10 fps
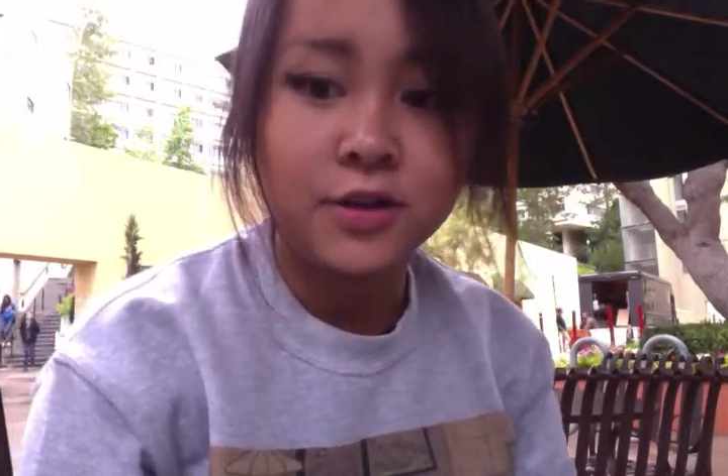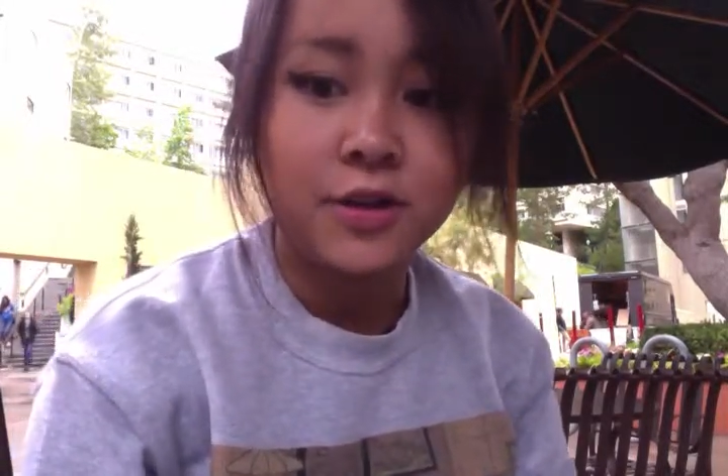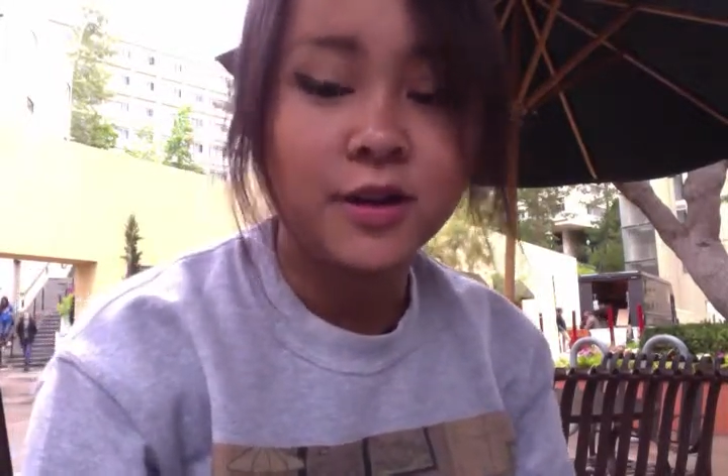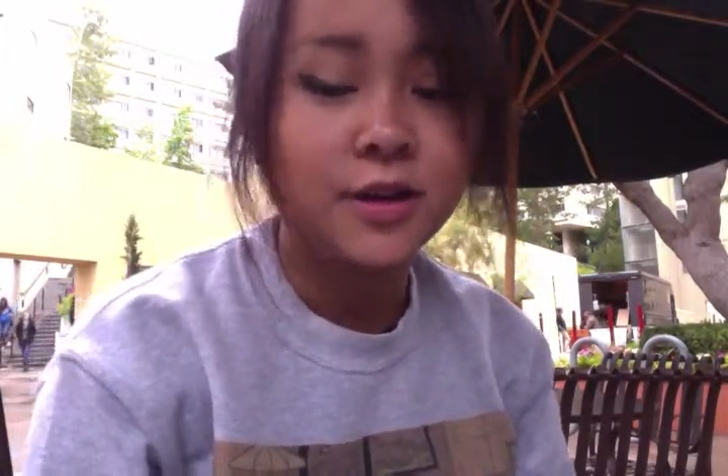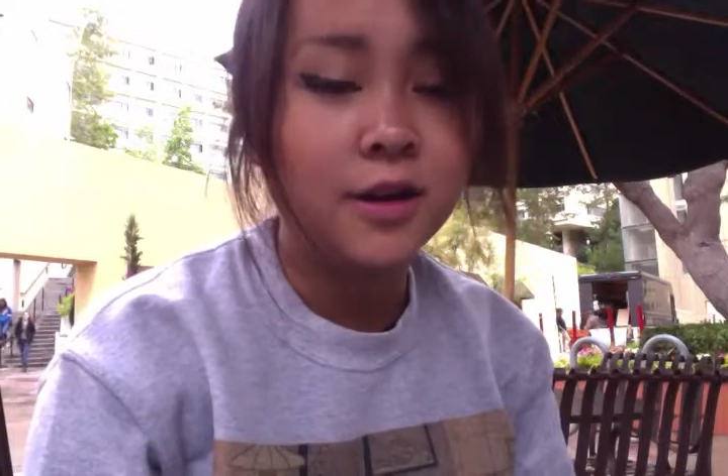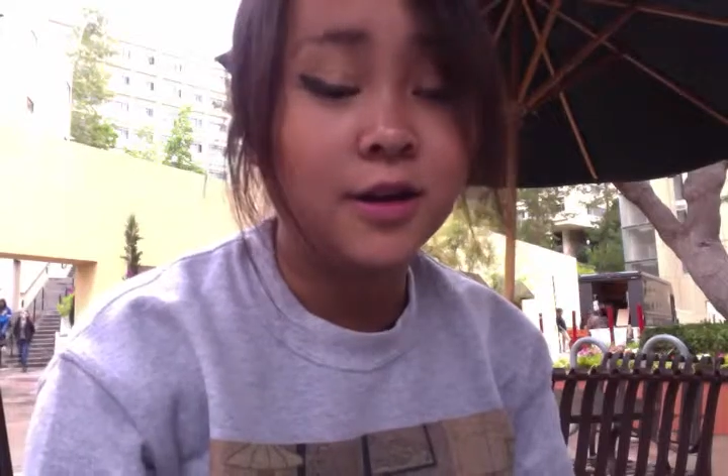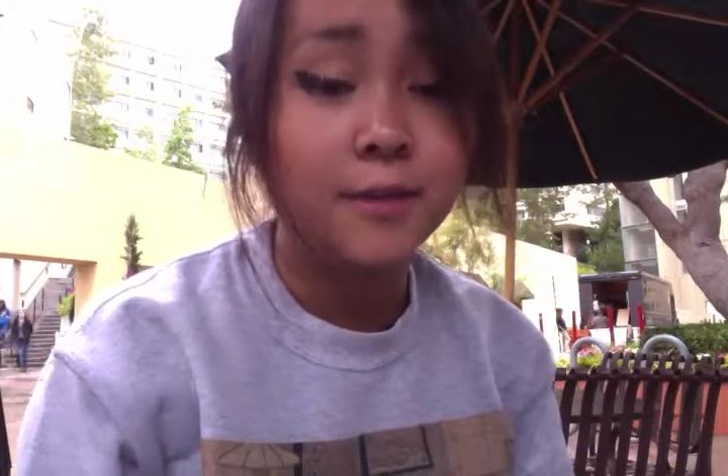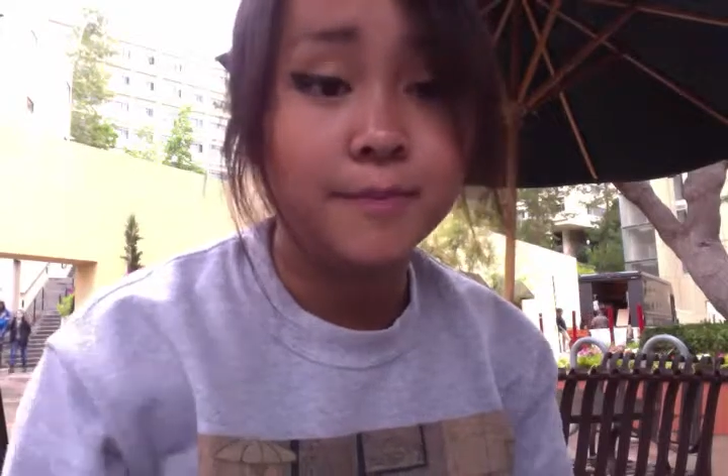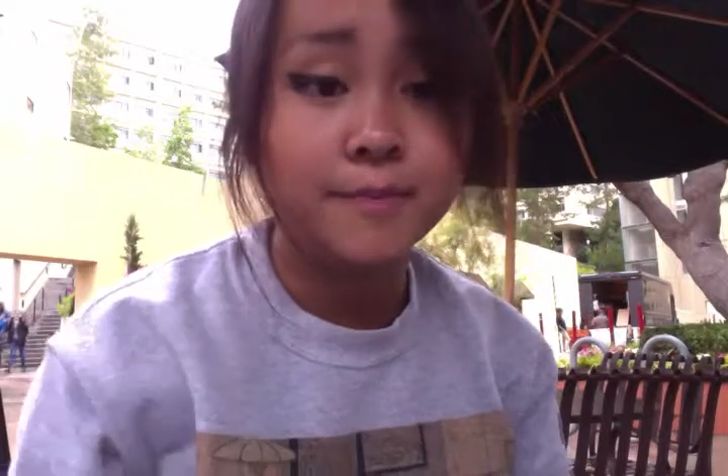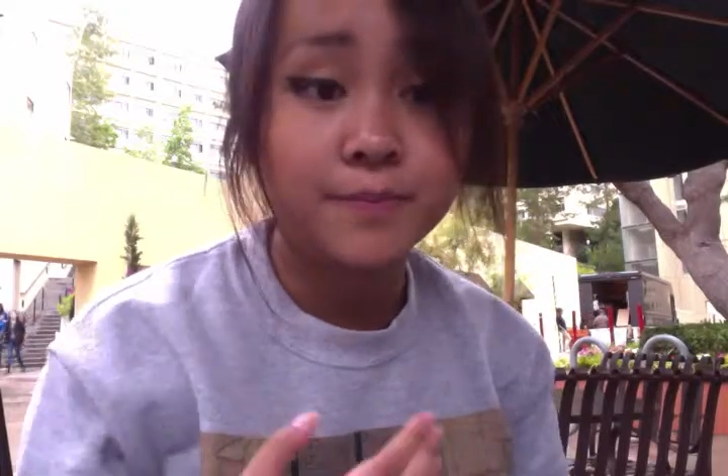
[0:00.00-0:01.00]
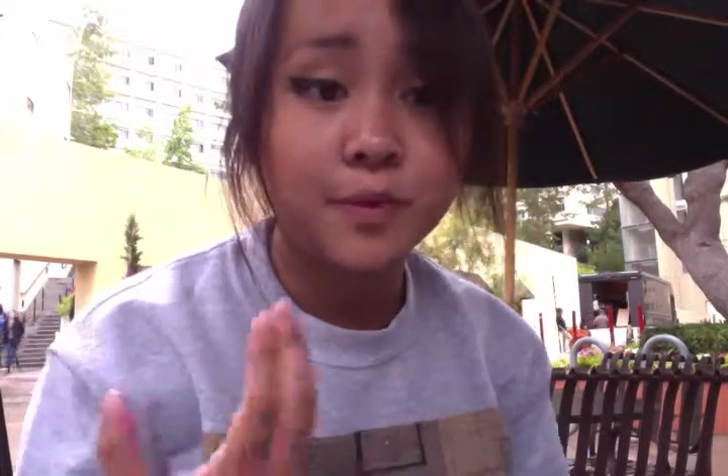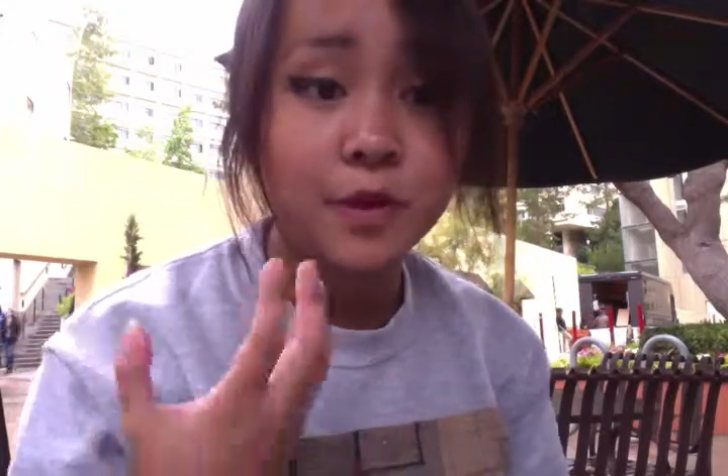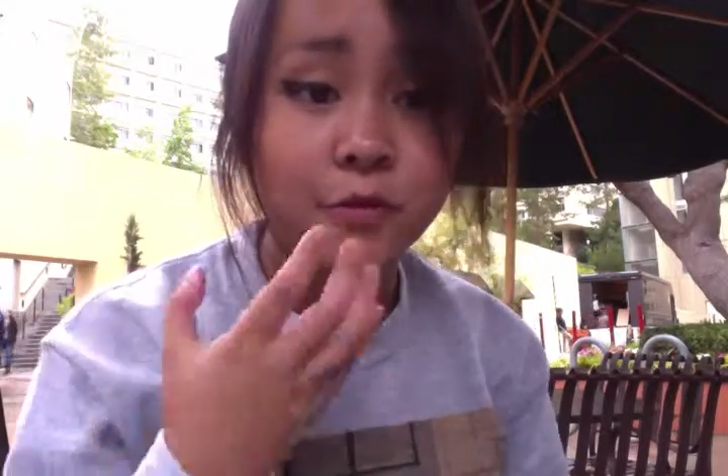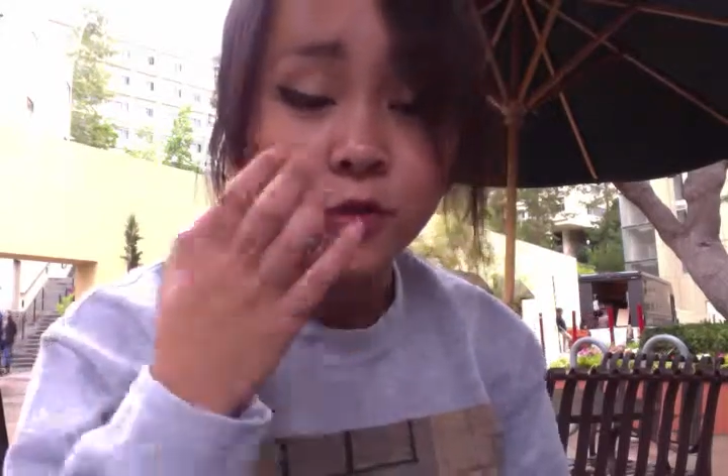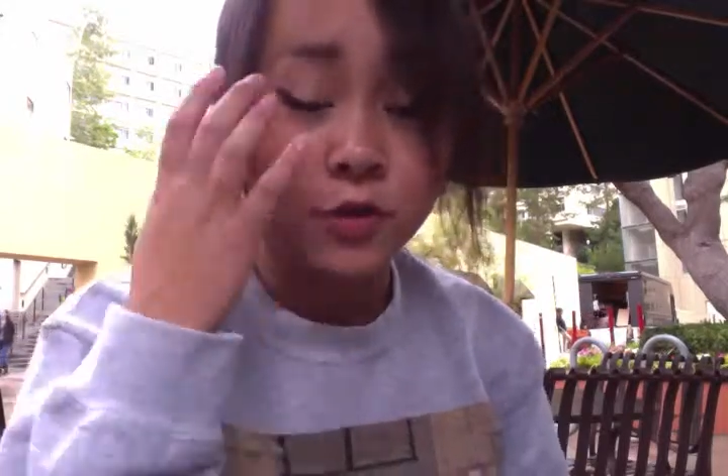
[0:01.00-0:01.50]

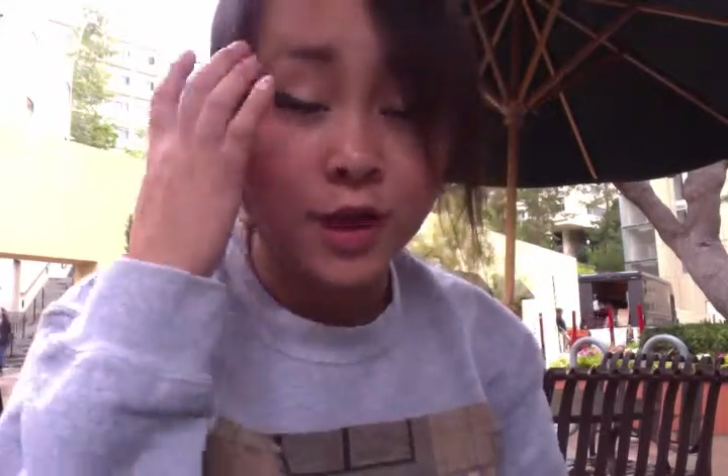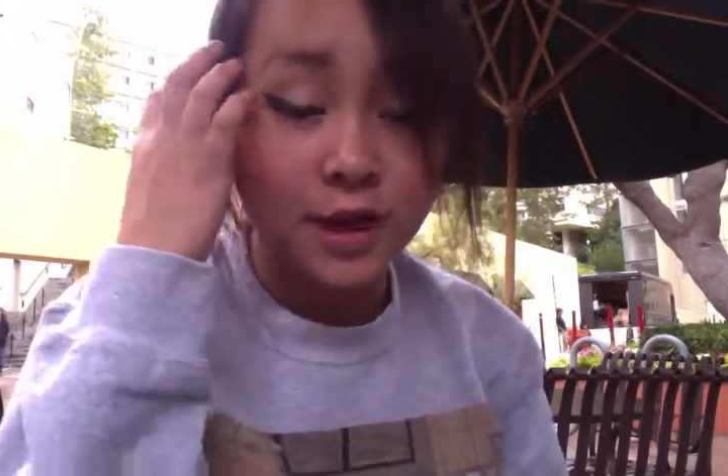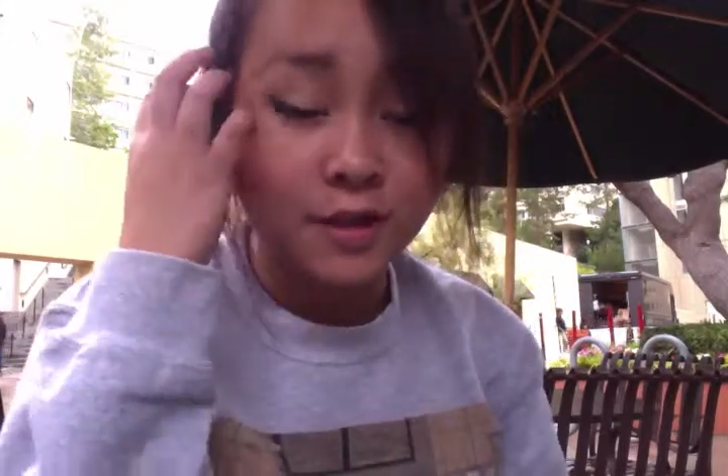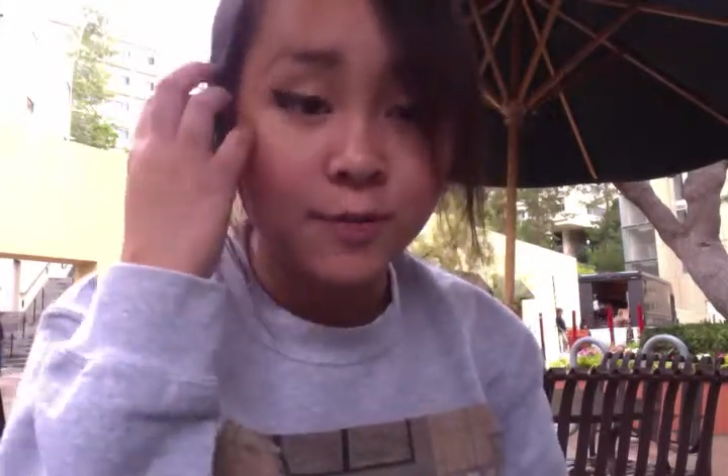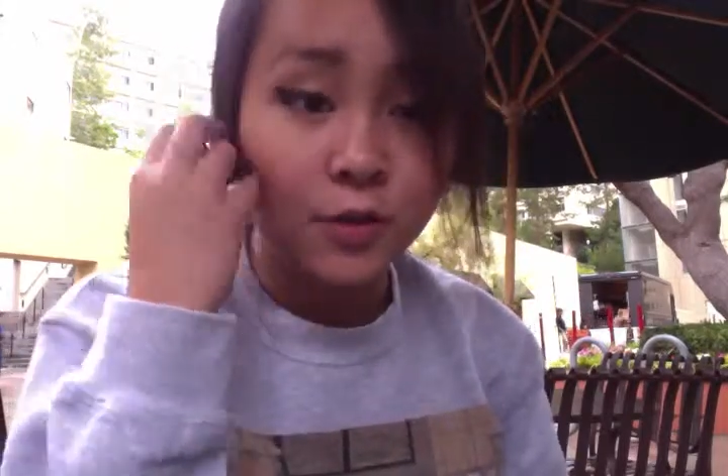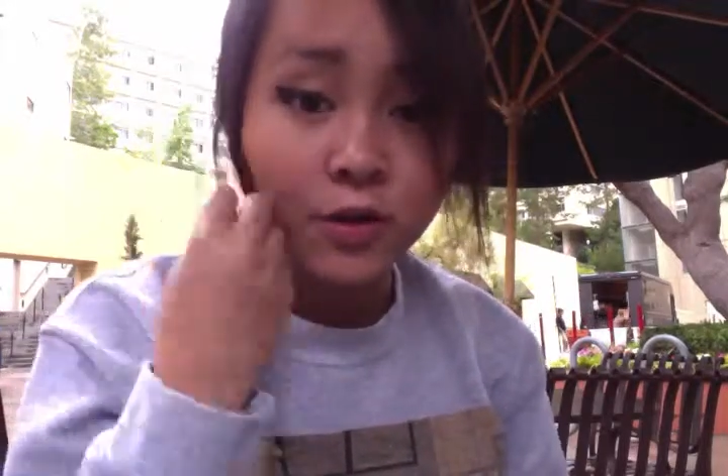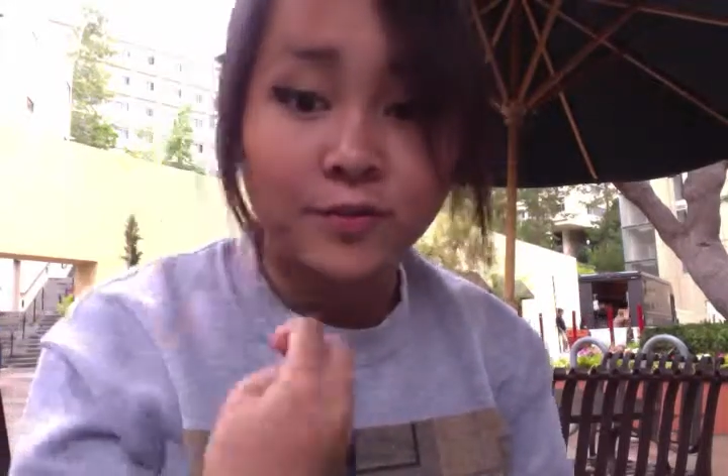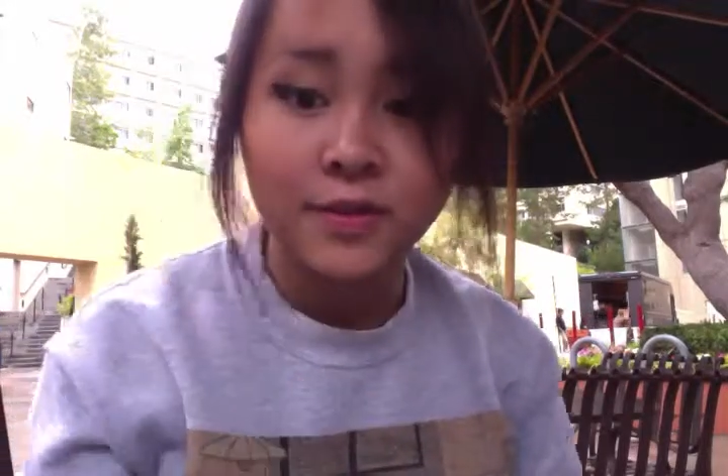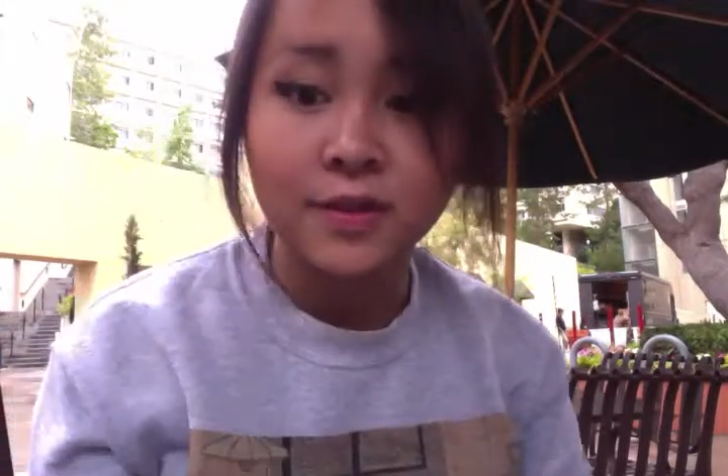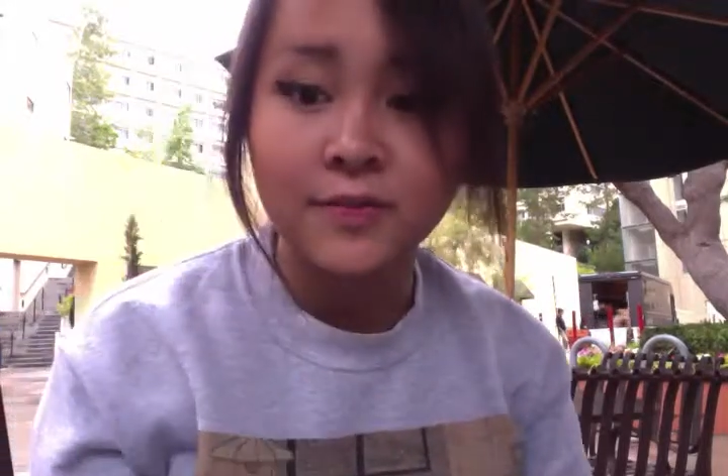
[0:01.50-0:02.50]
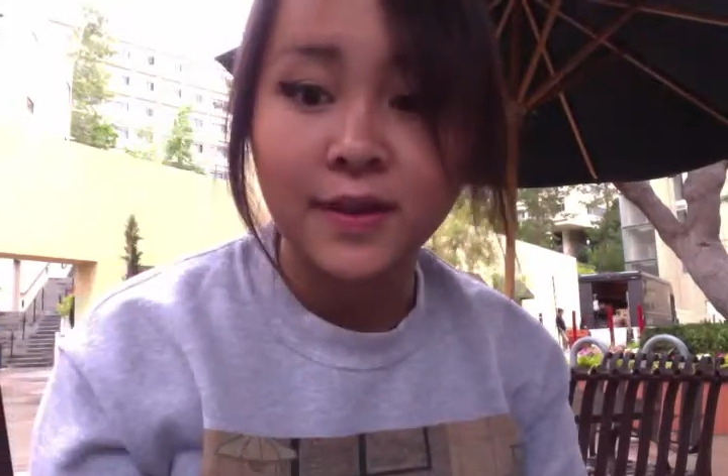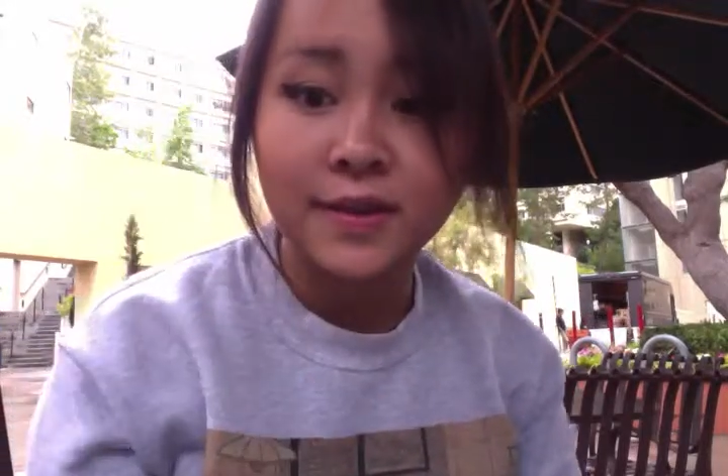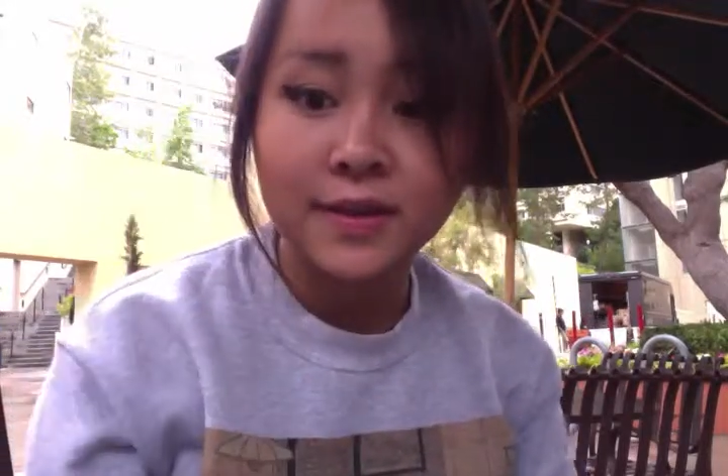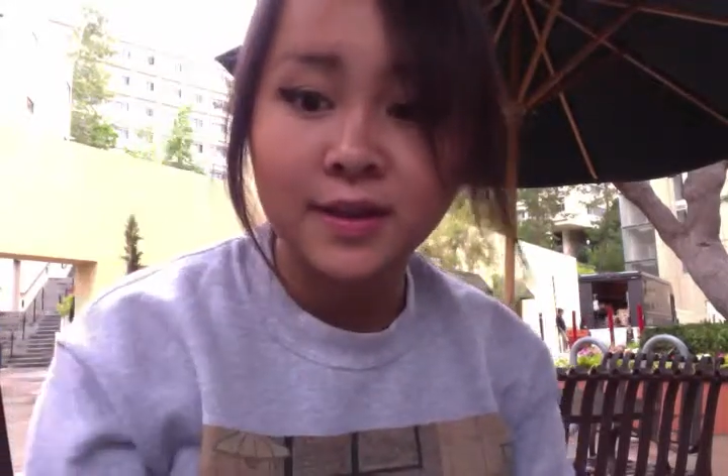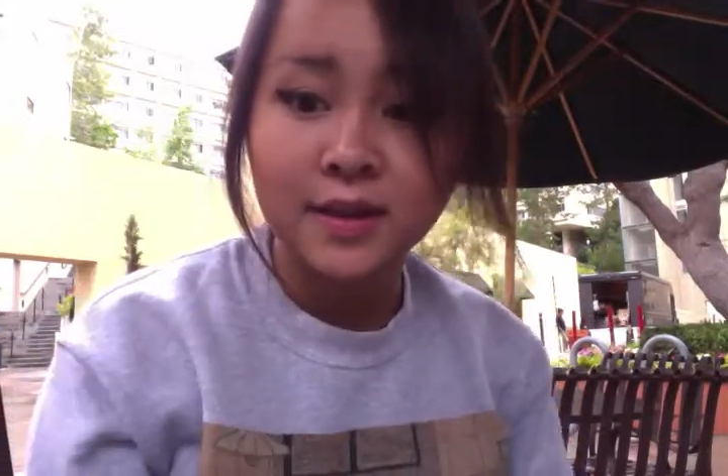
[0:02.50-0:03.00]
the export of these
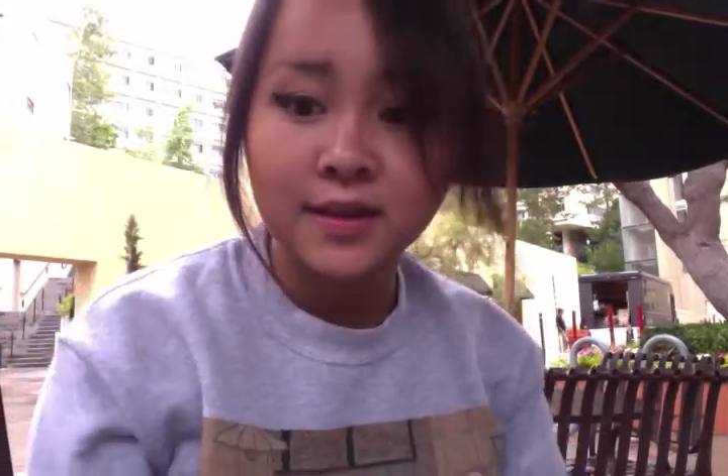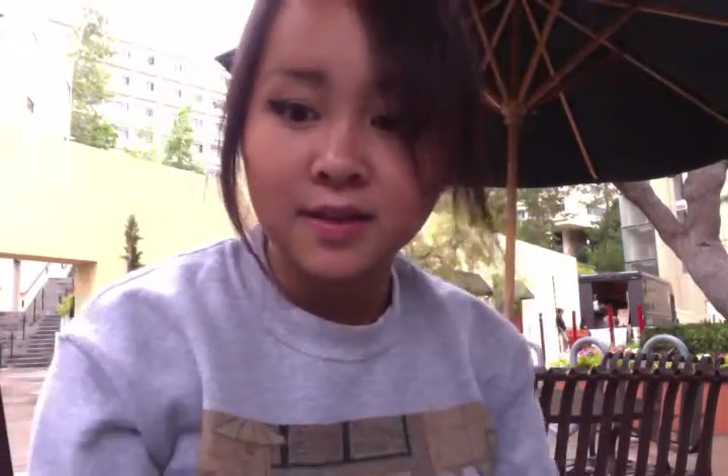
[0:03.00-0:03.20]
vases.